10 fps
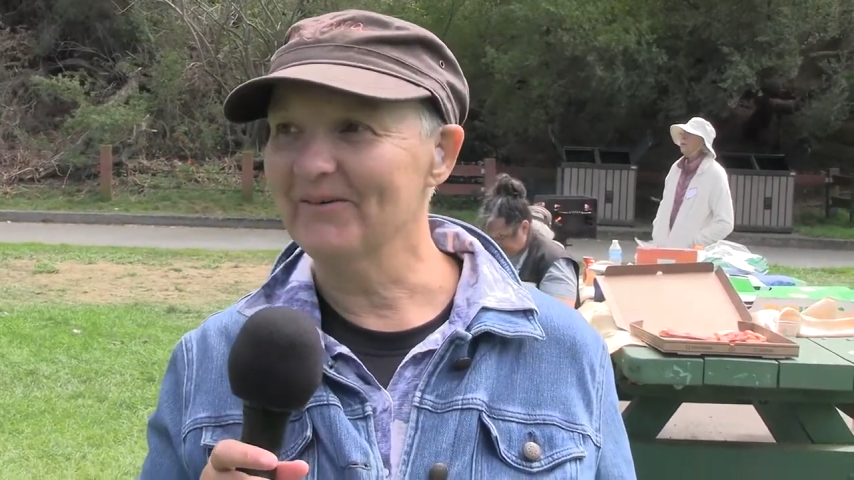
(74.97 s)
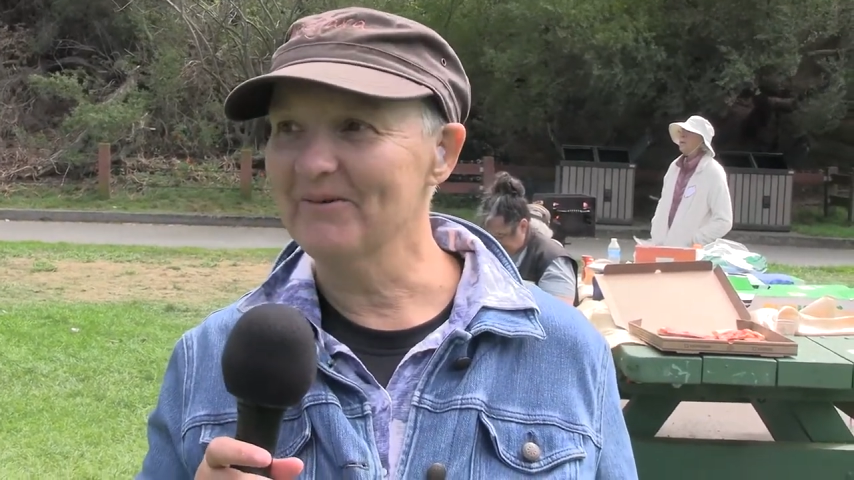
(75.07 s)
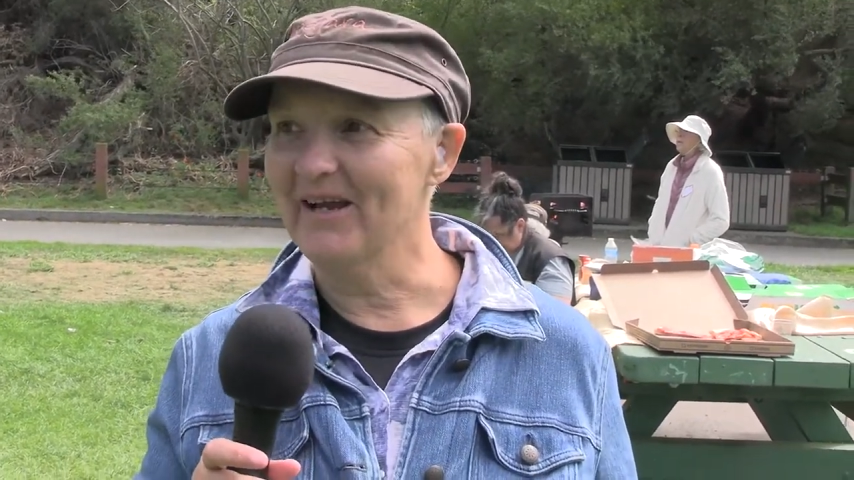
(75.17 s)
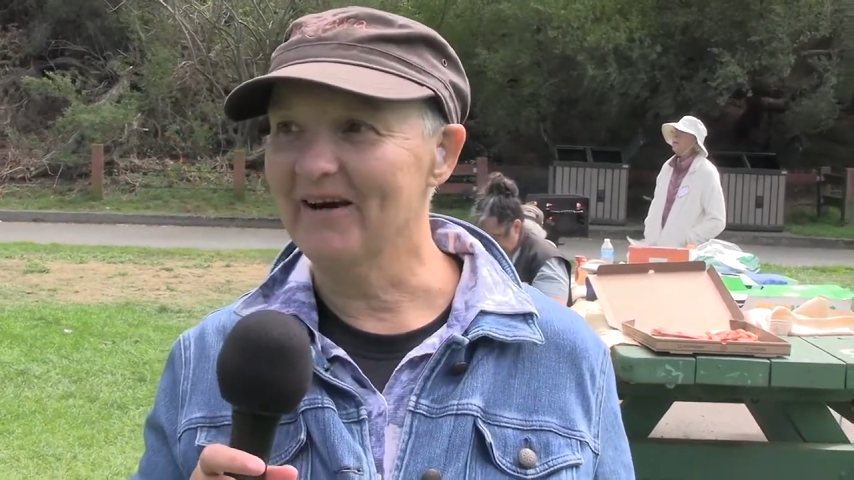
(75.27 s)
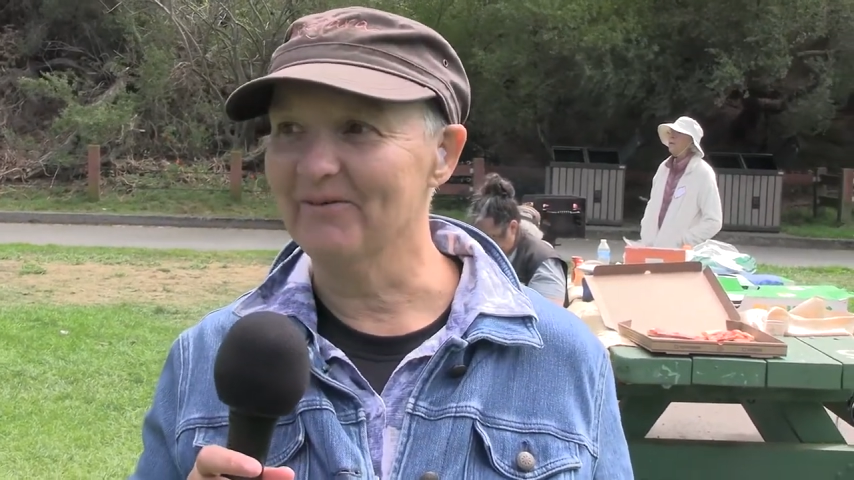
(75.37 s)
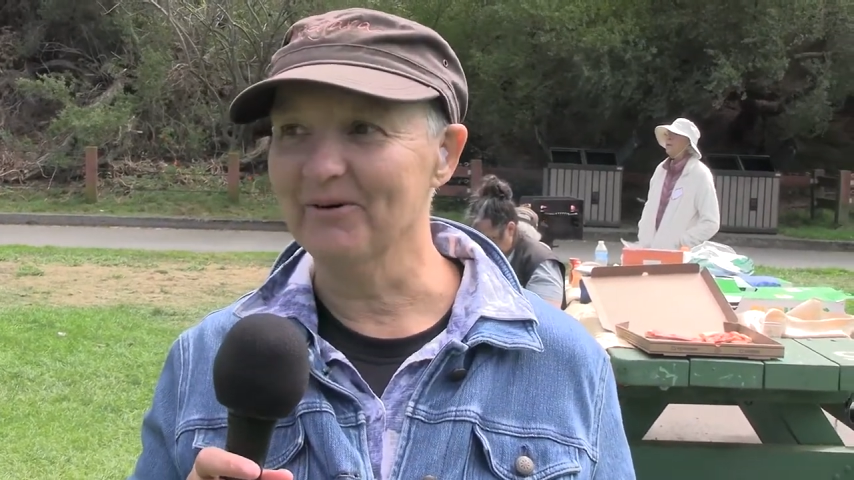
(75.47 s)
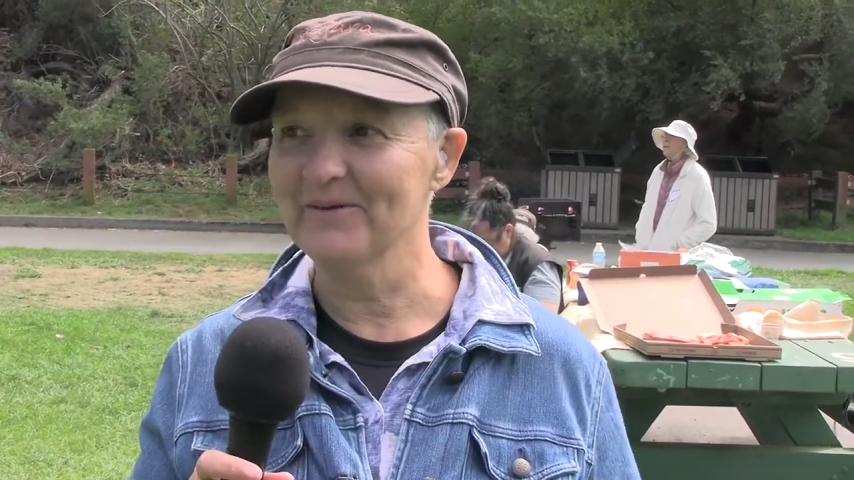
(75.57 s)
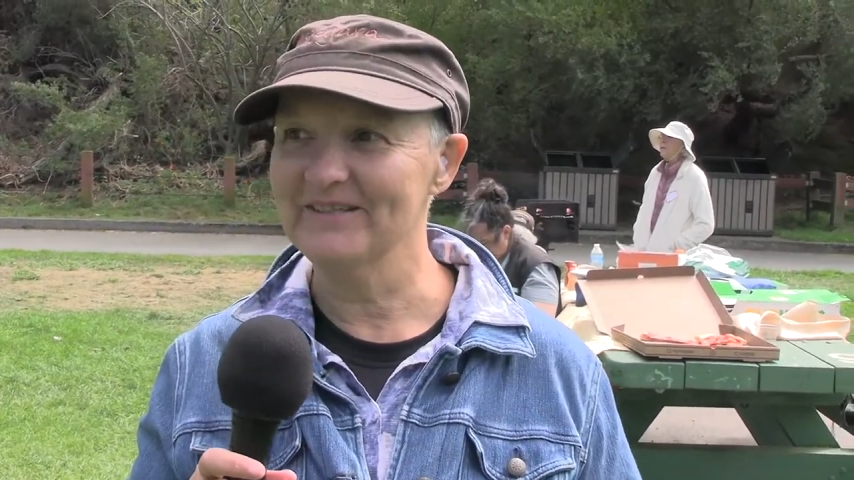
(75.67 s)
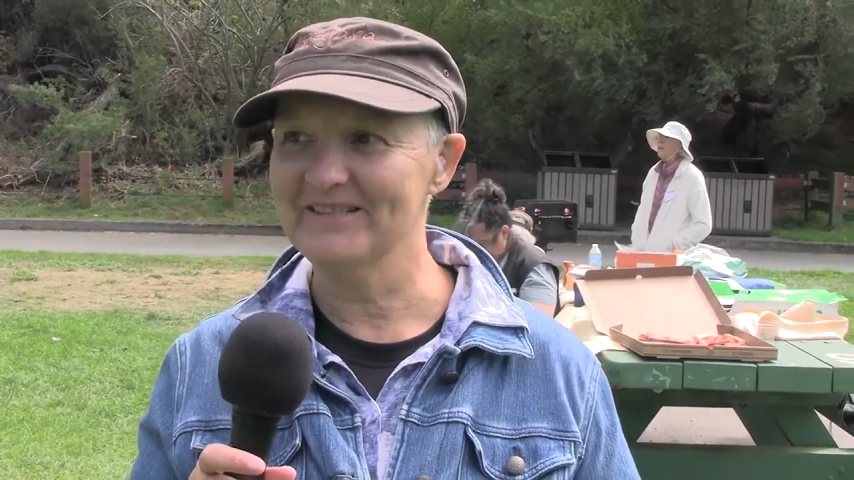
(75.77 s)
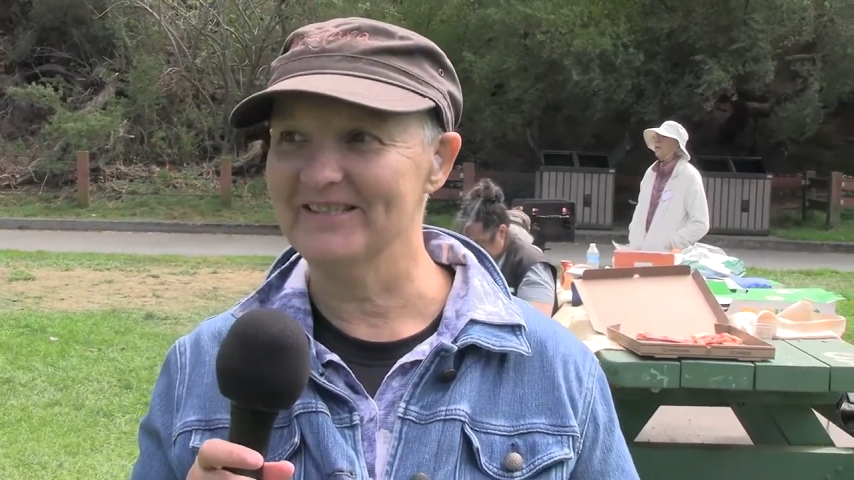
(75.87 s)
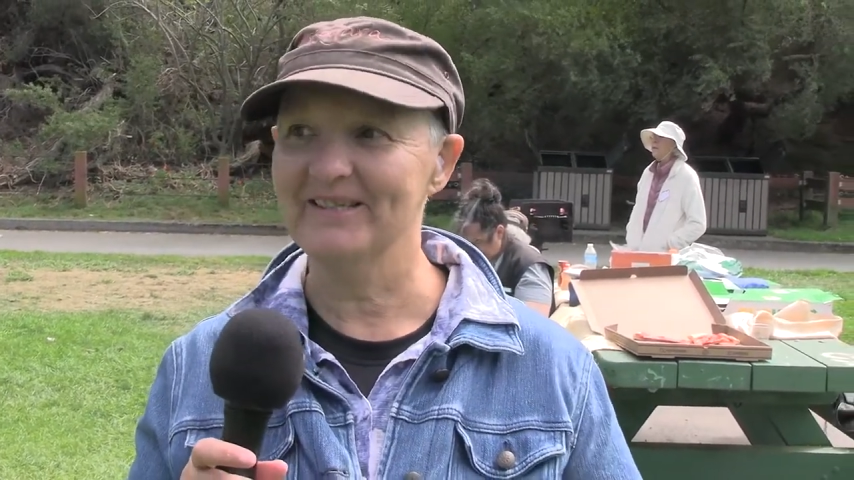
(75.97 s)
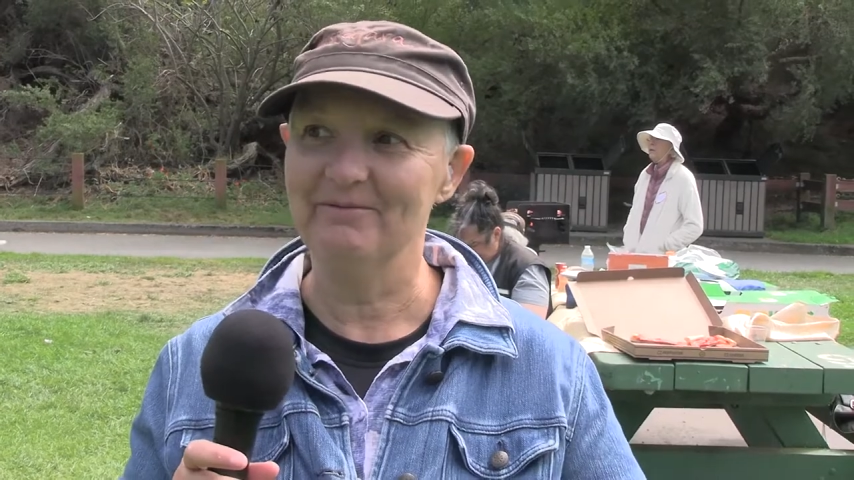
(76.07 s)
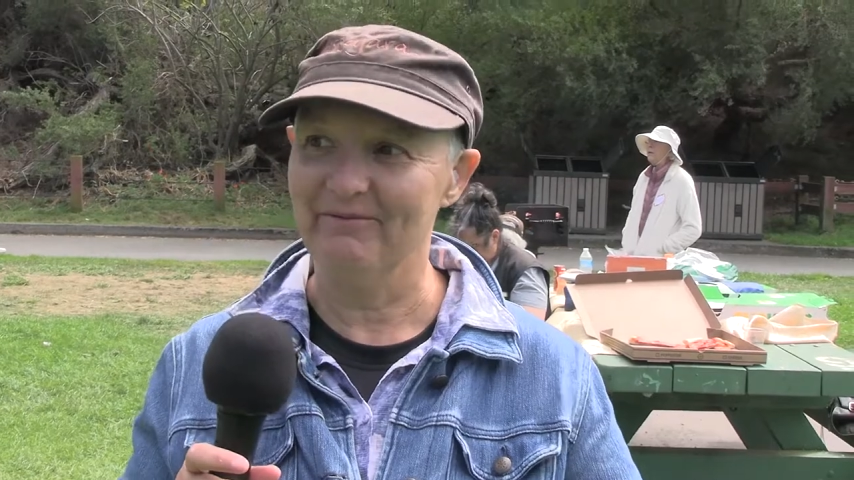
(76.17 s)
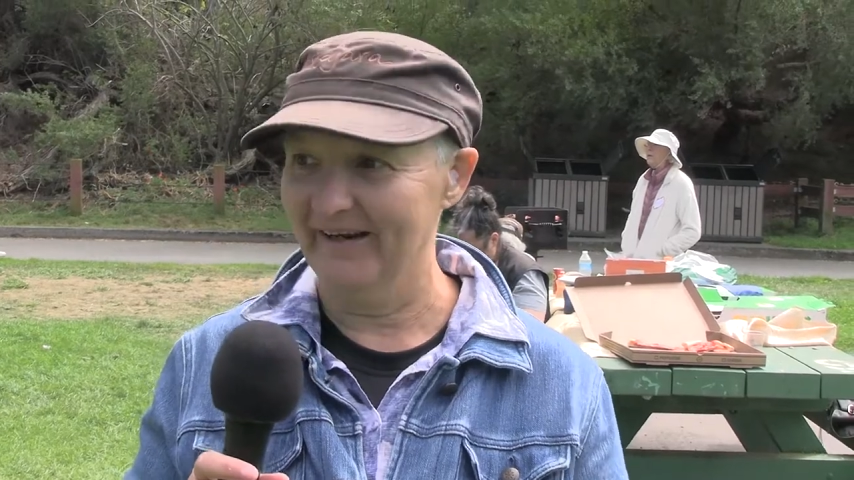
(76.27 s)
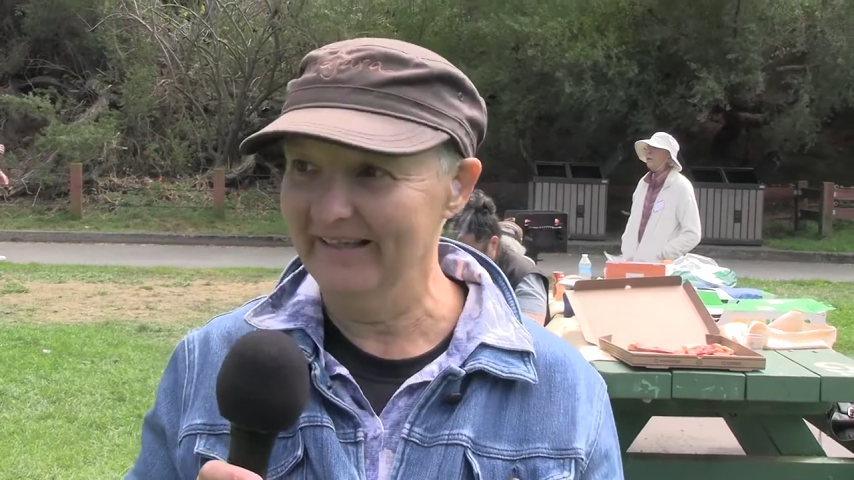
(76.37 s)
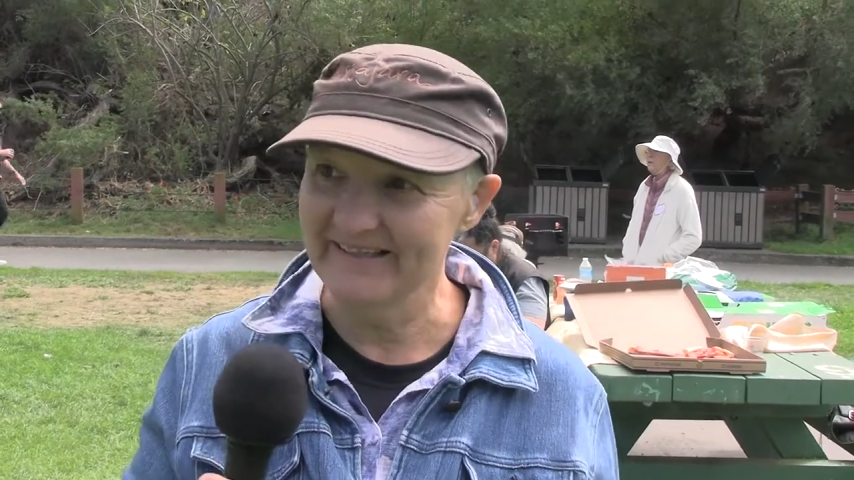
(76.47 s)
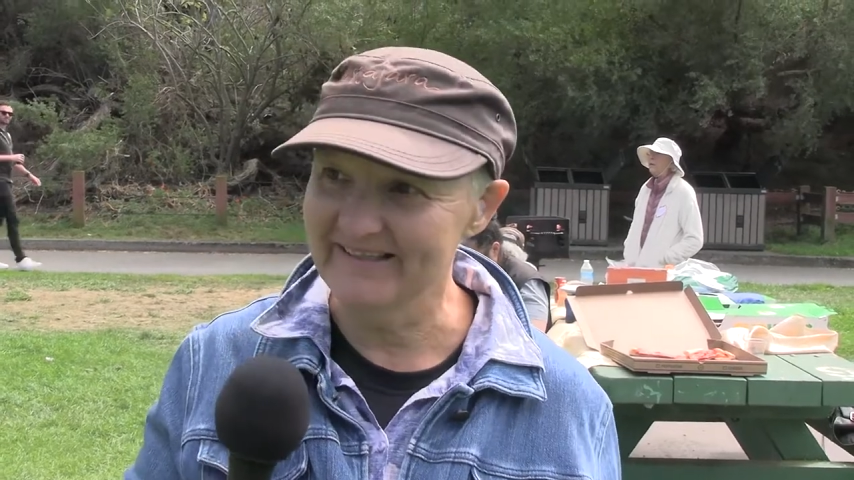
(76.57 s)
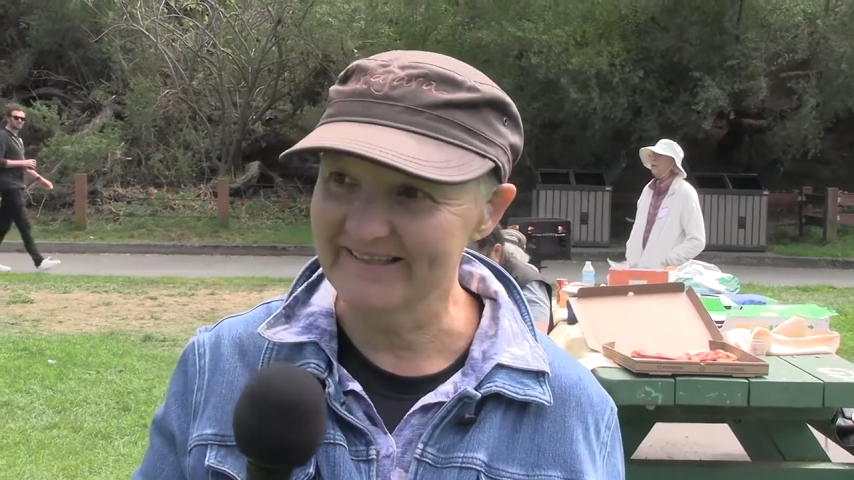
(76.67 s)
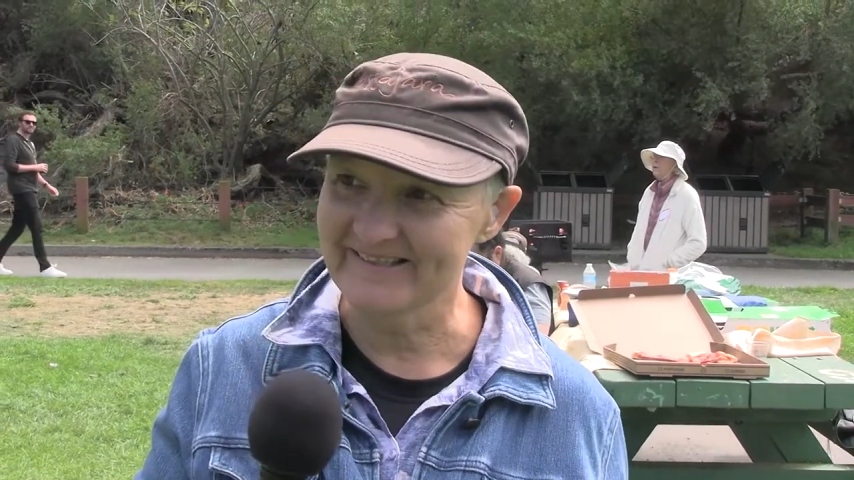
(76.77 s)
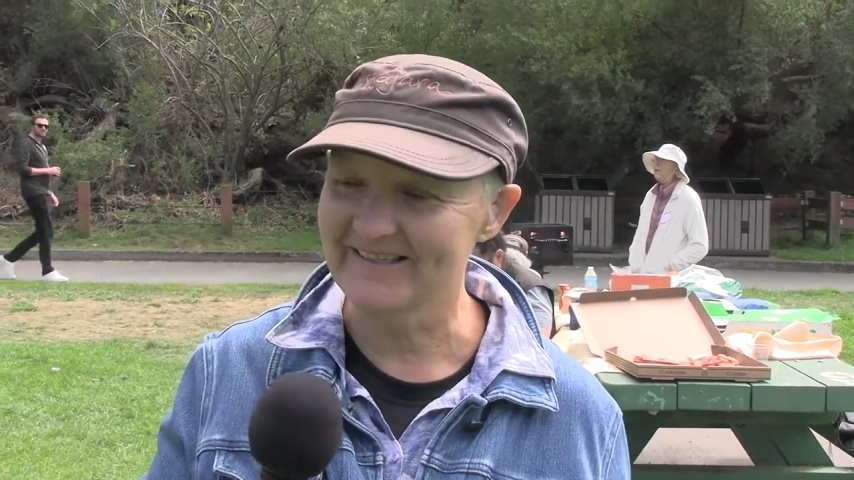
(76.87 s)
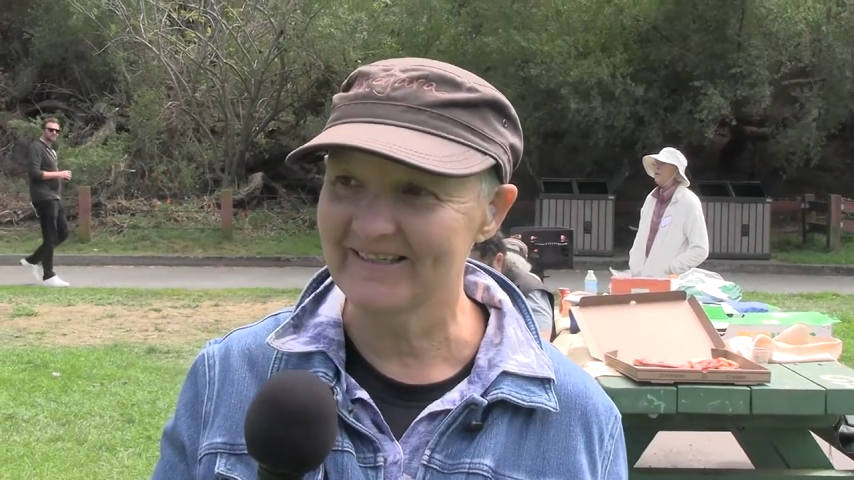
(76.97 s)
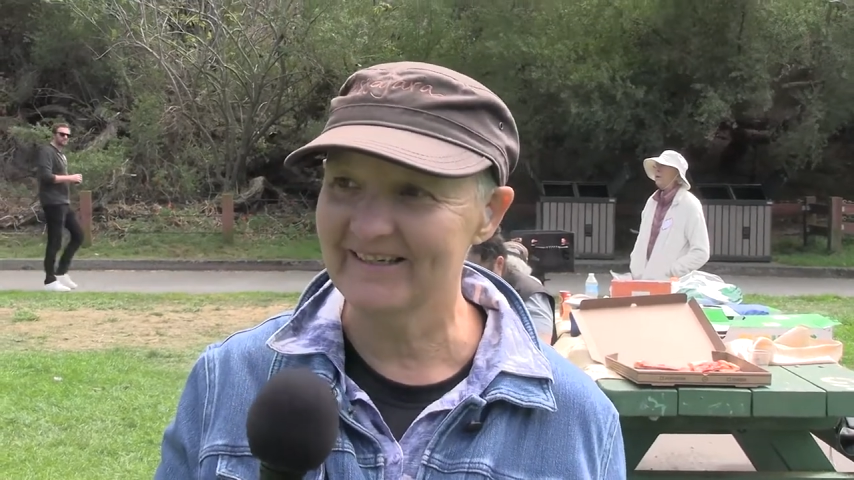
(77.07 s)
we have all these events,